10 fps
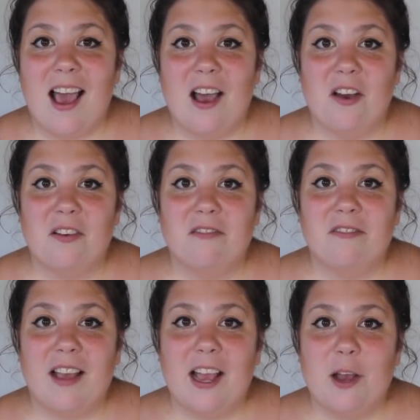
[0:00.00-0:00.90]

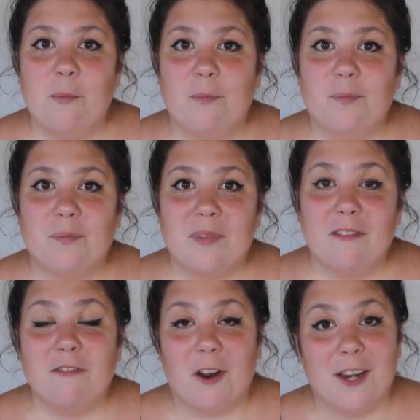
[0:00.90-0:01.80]
of
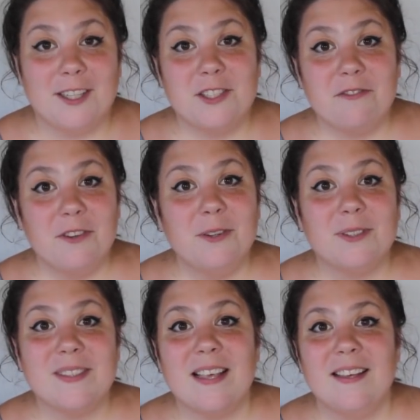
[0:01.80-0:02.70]
foraged
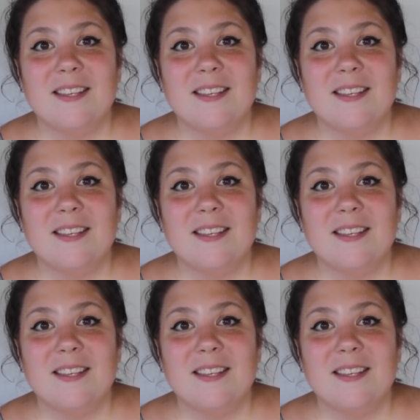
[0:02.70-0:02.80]
foods.